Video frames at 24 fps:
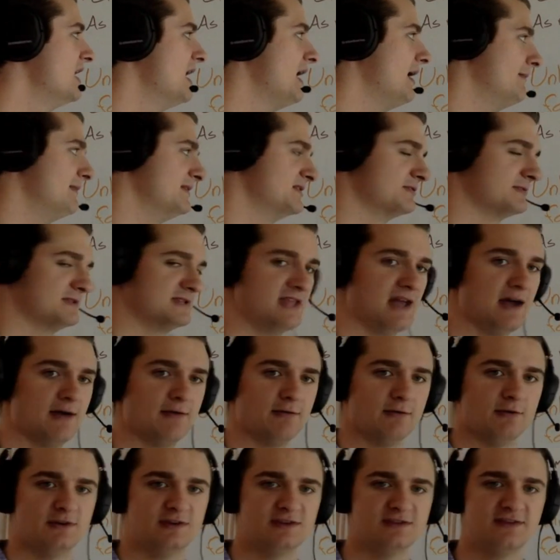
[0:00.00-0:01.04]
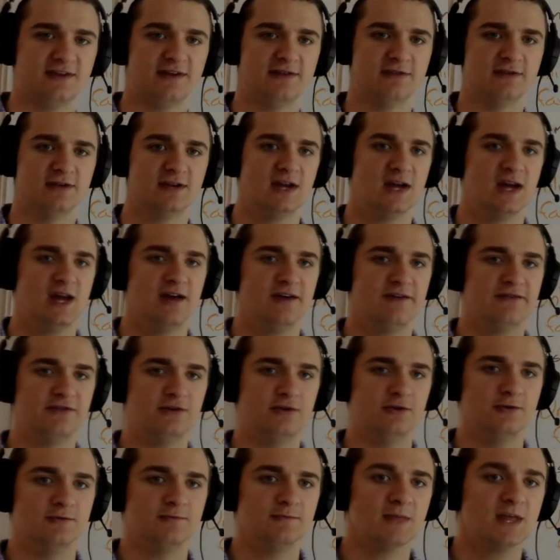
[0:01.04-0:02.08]
hummus was not ruth's favorite
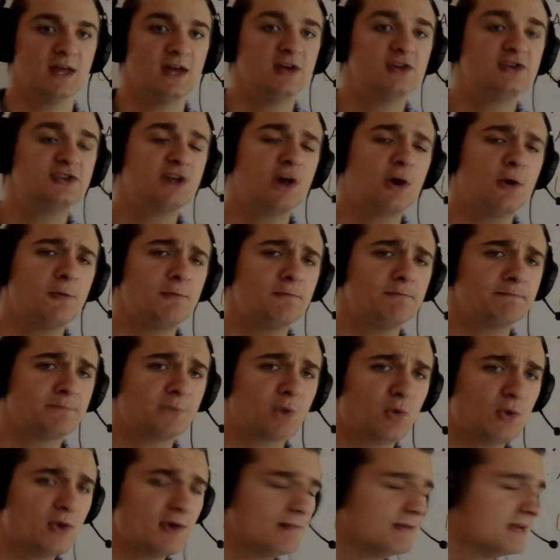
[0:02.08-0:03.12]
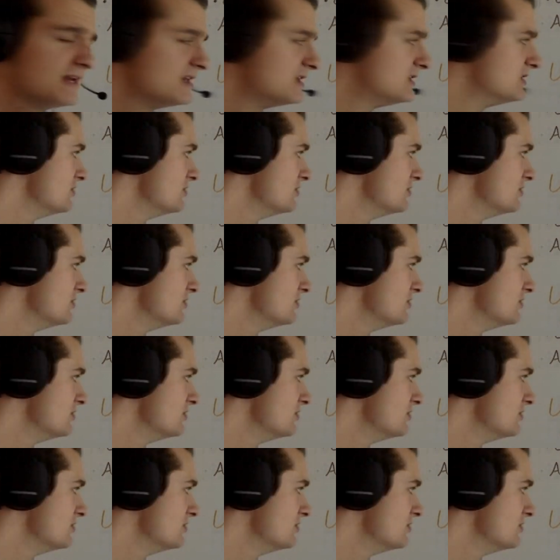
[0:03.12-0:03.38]
food so what i'm going to